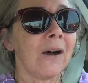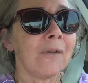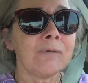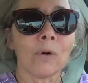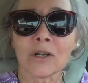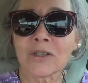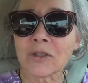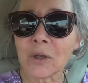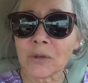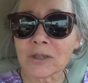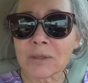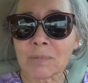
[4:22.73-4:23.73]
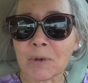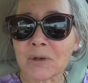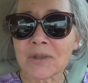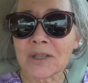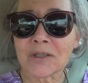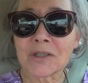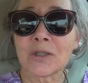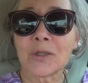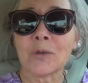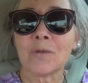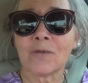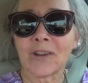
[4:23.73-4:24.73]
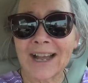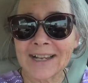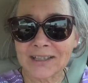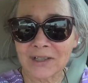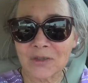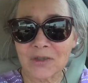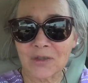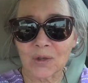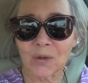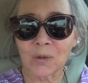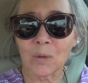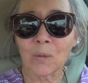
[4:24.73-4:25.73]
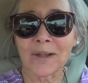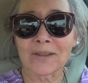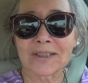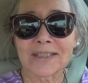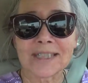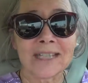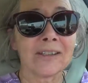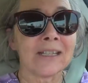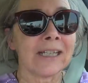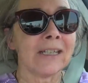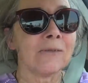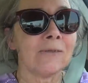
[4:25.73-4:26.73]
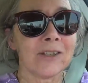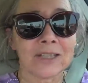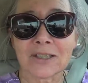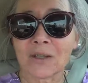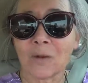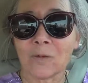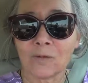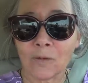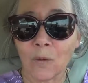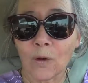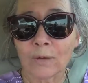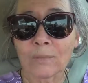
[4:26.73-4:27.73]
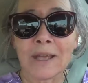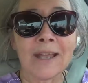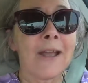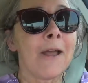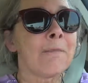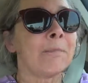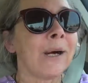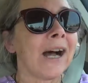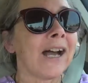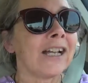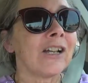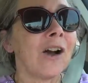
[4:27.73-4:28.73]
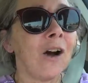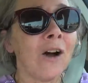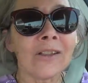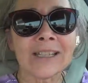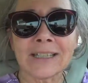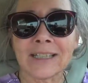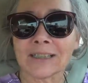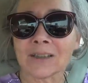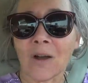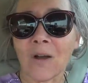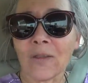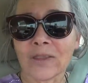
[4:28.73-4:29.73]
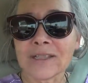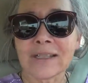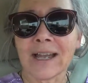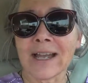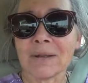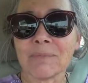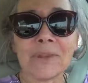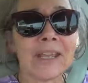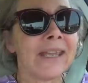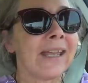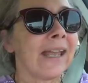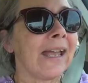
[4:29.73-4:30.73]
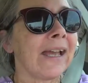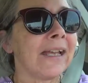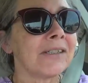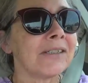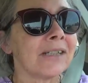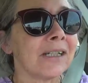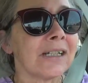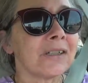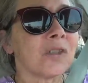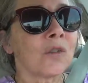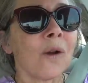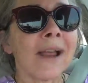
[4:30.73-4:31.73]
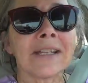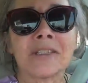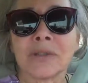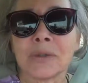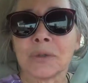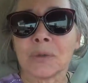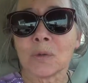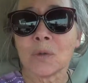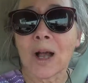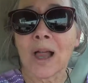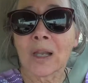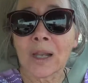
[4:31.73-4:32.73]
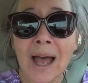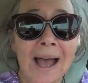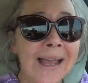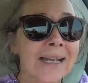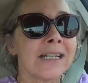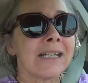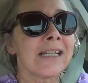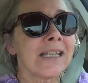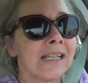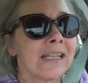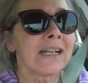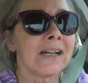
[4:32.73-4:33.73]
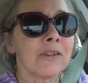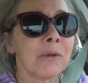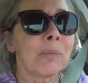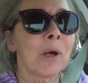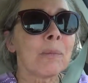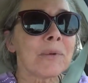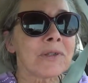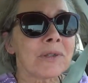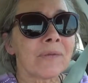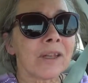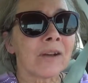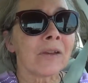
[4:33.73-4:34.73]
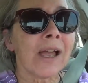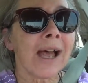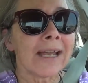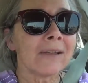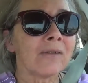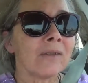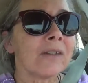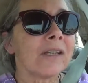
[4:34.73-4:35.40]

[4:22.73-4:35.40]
for a soulless person to find their soul while still in physical form by calling it all the time and trying to align the purpose of their life